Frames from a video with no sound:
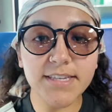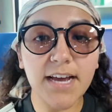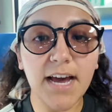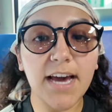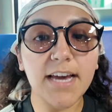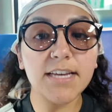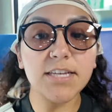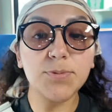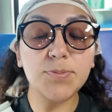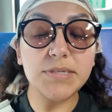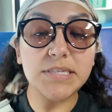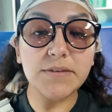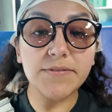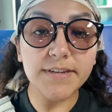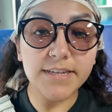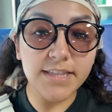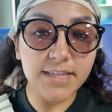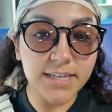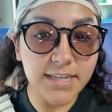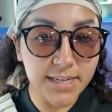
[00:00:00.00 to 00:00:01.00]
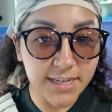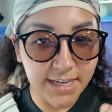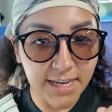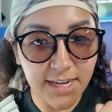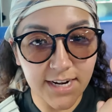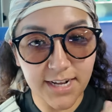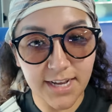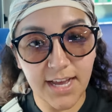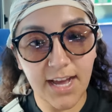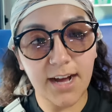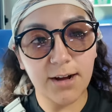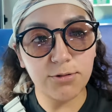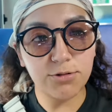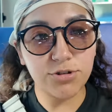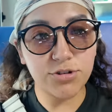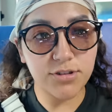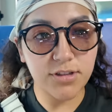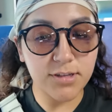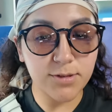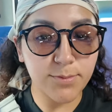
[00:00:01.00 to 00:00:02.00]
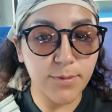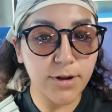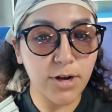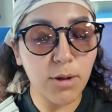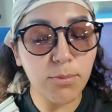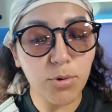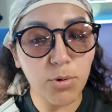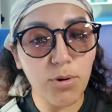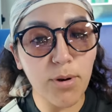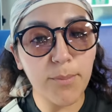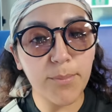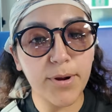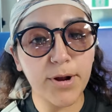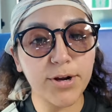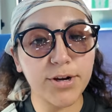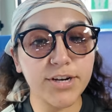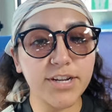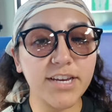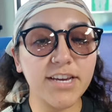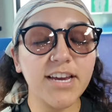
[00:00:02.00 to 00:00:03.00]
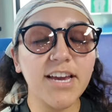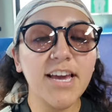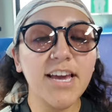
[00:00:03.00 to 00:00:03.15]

I specifically need to get a couch. That's my #1 priority.